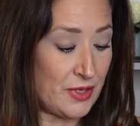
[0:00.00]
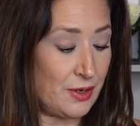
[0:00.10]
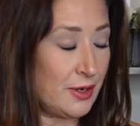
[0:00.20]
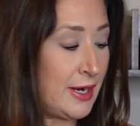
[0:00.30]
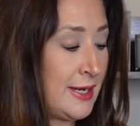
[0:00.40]

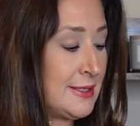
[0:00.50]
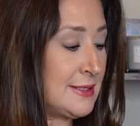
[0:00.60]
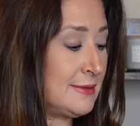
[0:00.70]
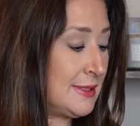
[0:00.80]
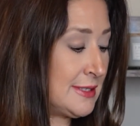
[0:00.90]
All right,
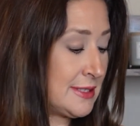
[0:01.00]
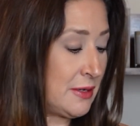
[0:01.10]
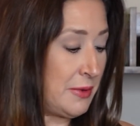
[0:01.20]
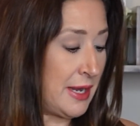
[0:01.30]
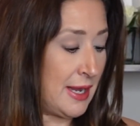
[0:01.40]
so let's
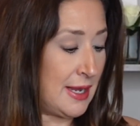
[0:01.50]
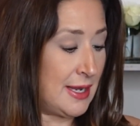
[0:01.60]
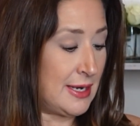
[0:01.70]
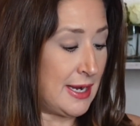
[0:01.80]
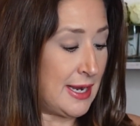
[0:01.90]
go
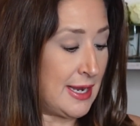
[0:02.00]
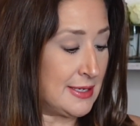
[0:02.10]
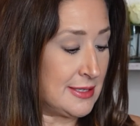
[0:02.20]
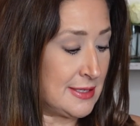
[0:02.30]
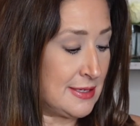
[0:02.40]
ahead
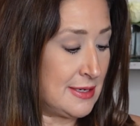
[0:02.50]
and